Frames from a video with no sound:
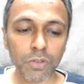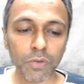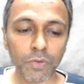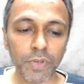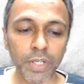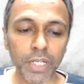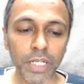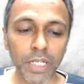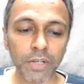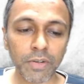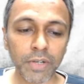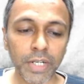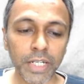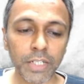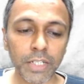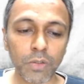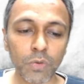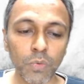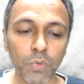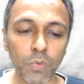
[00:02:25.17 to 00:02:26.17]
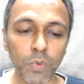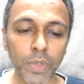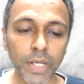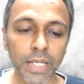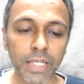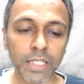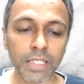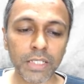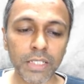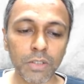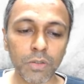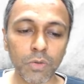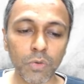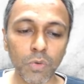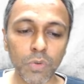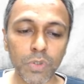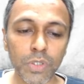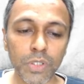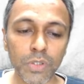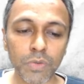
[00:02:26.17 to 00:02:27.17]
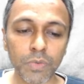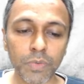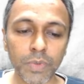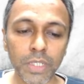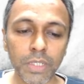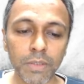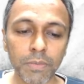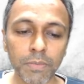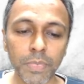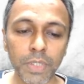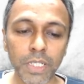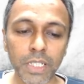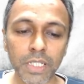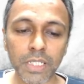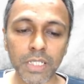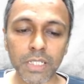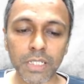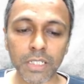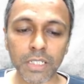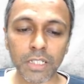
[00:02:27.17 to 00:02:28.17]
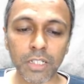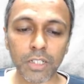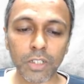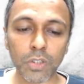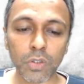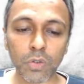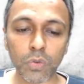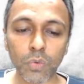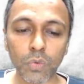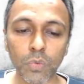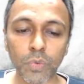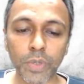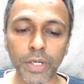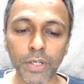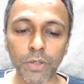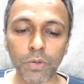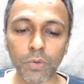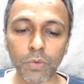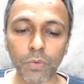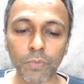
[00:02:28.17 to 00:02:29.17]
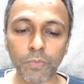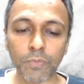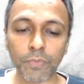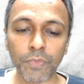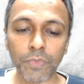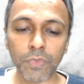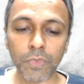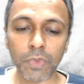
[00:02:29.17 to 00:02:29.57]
So we can write 2x the whole square plus 2 into